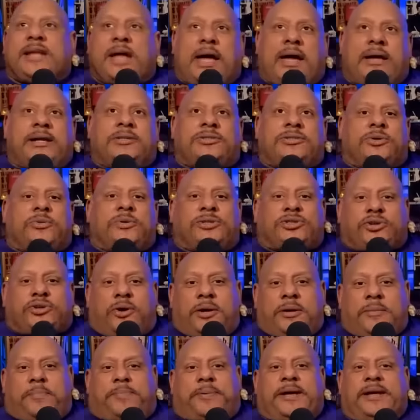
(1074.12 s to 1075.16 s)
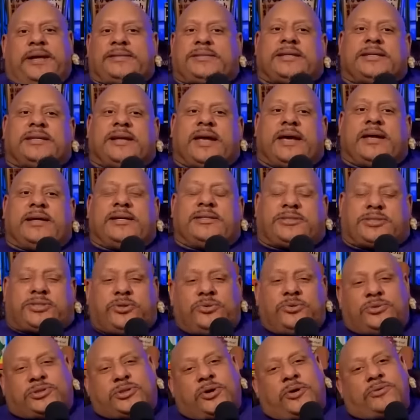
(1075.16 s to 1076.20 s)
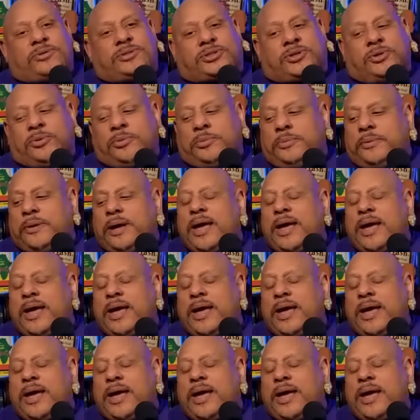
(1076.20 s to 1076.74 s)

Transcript: to do with Jordan Peterson and his two tone suit